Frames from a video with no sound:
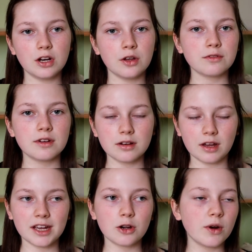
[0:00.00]
other
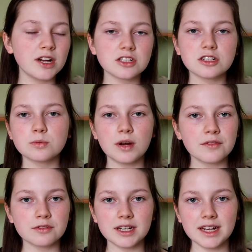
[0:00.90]
like equations,
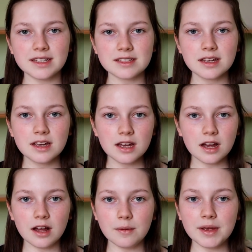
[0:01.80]
whatever it is,
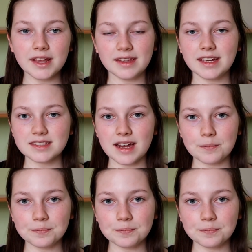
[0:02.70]
in the exam.